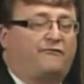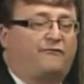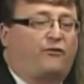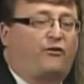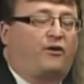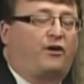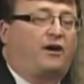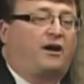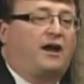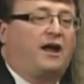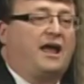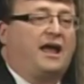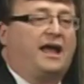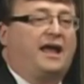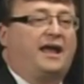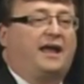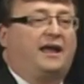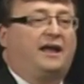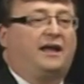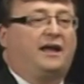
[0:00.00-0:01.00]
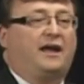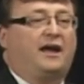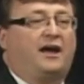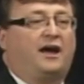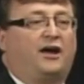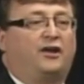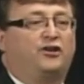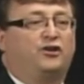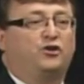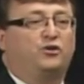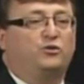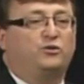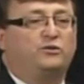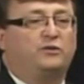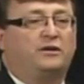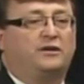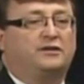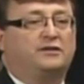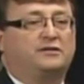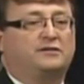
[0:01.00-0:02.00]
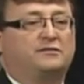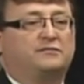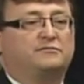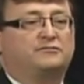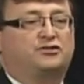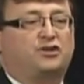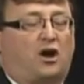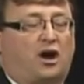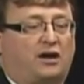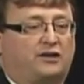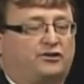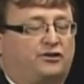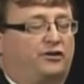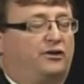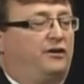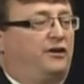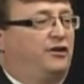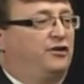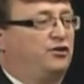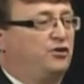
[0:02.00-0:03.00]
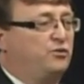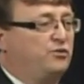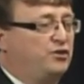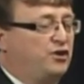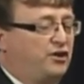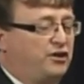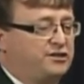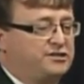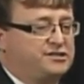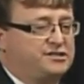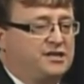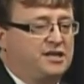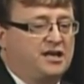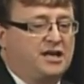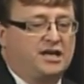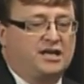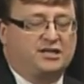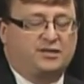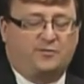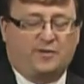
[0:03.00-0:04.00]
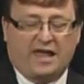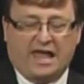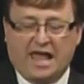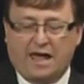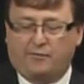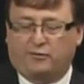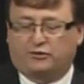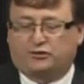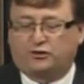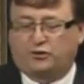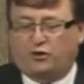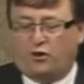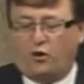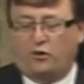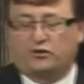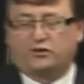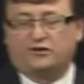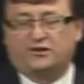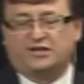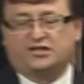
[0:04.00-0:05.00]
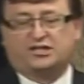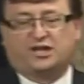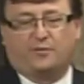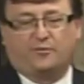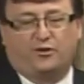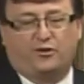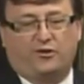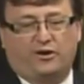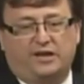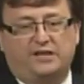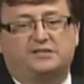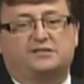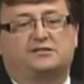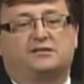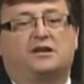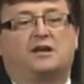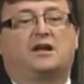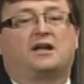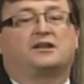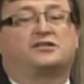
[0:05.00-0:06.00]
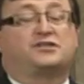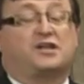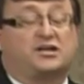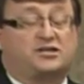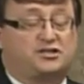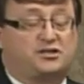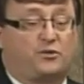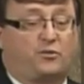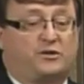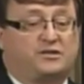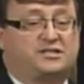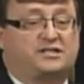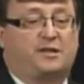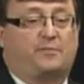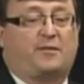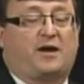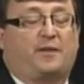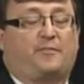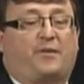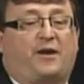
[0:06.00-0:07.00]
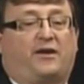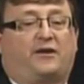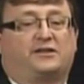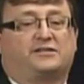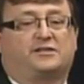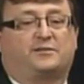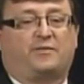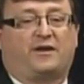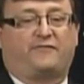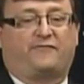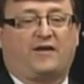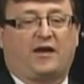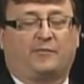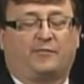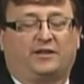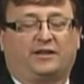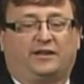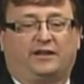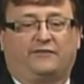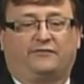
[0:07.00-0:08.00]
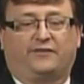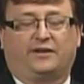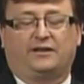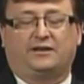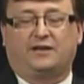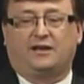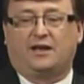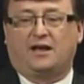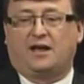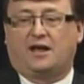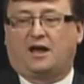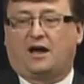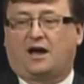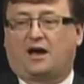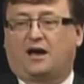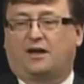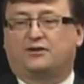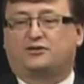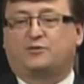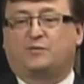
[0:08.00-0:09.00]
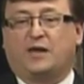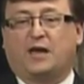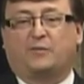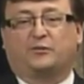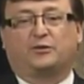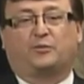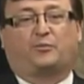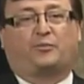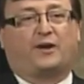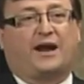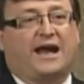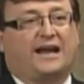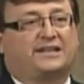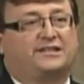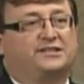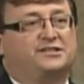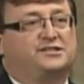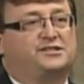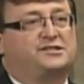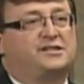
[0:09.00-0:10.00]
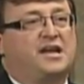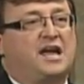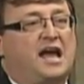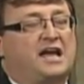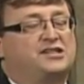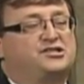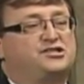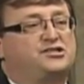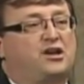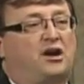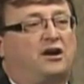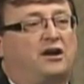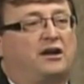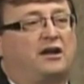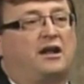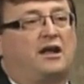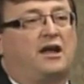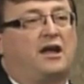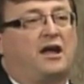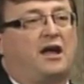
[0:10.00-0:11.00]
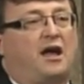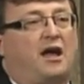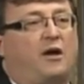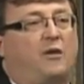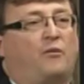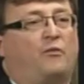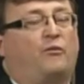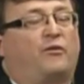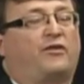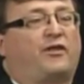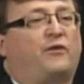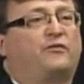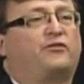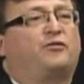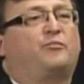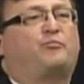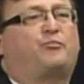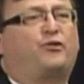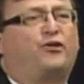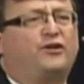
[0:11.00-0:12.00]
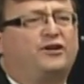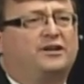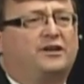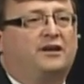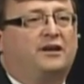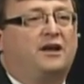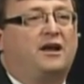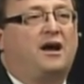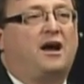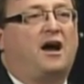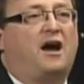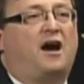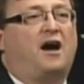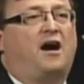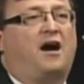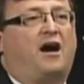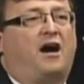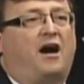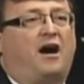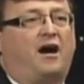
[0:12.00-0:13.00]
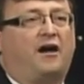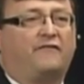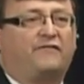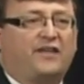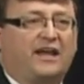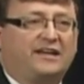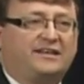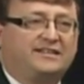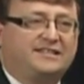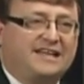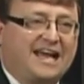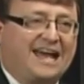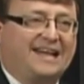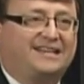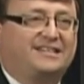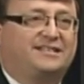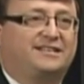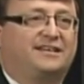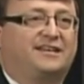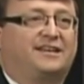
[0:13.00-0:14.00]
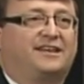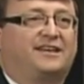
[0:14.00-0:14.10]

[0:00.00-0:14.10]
for a new doctor, a new nurse, to be able to go to these communities, such as the ones that my parents and my family live in, to be able to practice and start without the burden of that debt